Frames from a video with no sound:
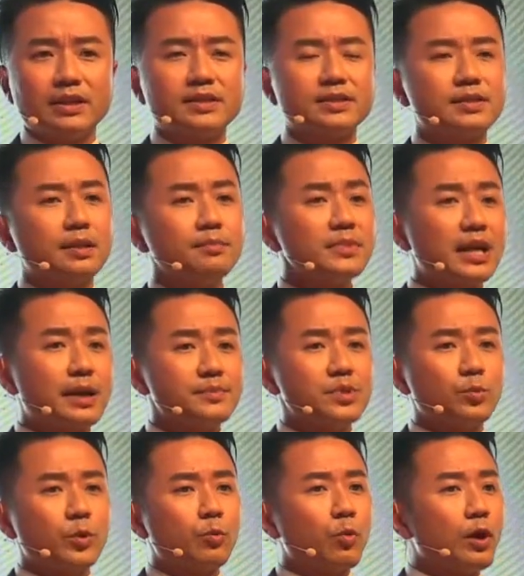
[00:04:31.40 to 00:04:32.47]

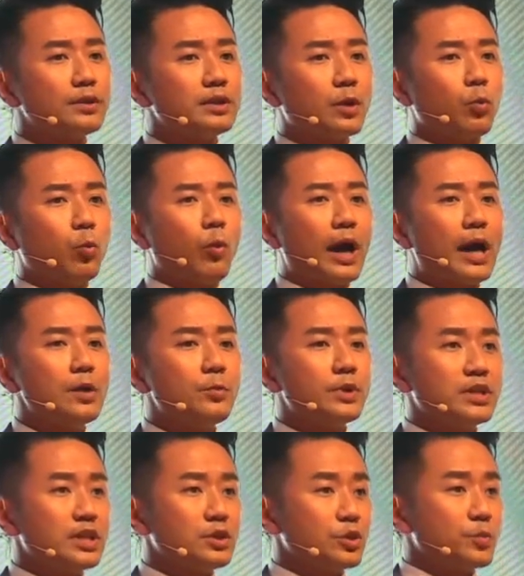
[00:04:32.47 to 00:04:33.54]
Sometimes we wonder why
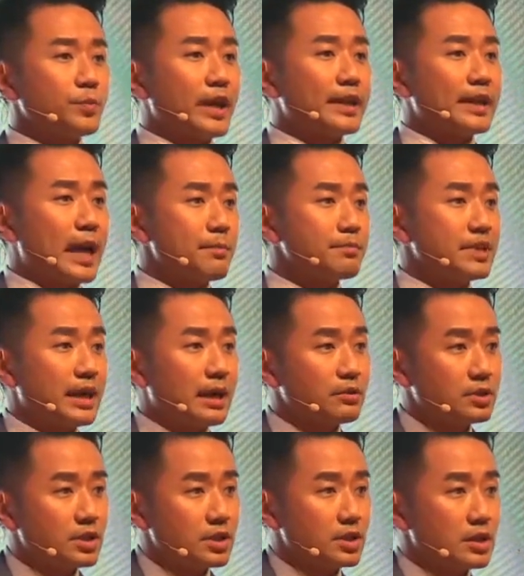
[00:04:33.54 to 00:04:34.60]
we need to be an
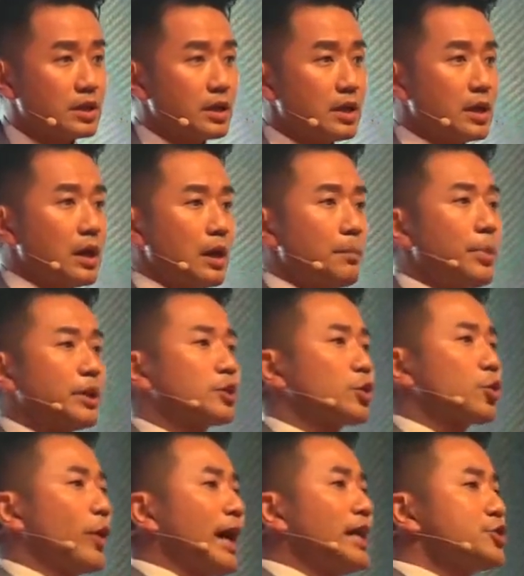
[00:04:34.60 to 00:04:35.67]
MDRT, but the
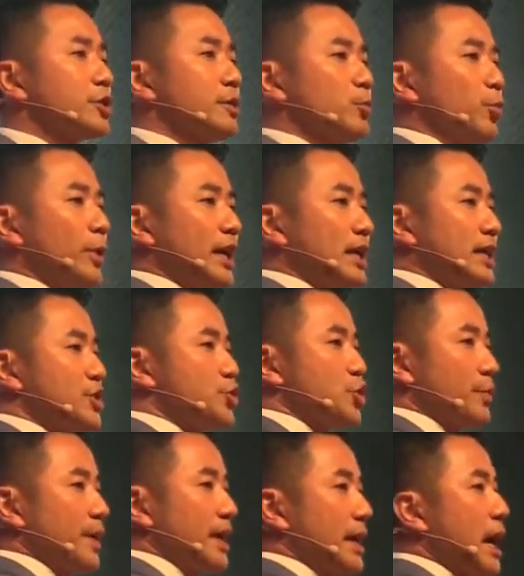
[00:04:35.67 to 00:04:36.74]
question really
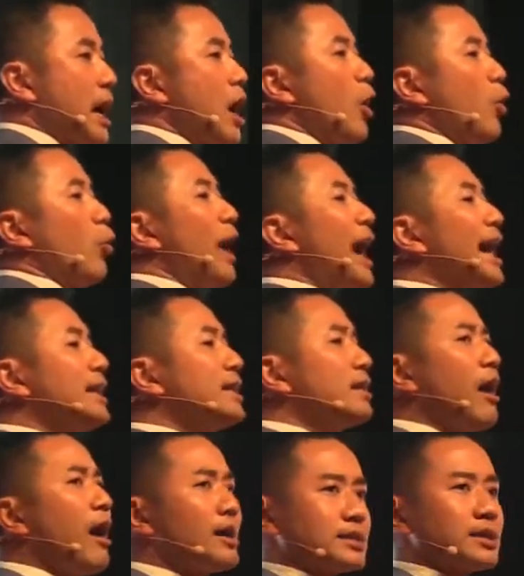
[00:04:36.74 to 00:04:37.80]
should be, why
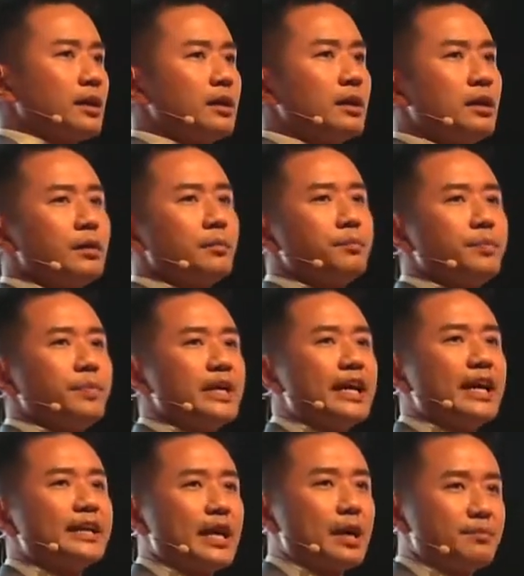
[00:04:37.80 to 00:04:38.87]
not
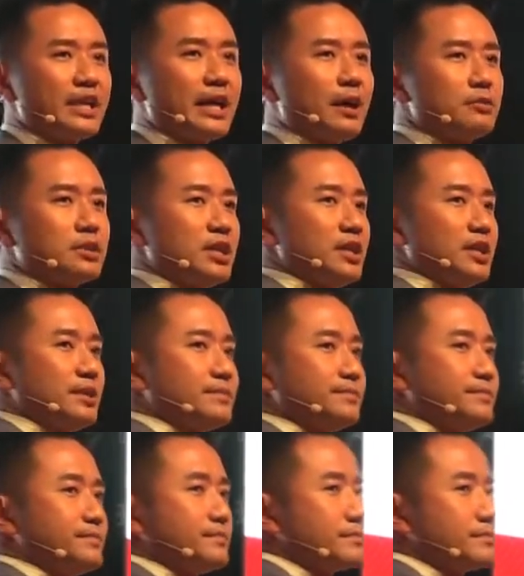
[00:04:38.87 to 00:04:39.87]
be an MDRT?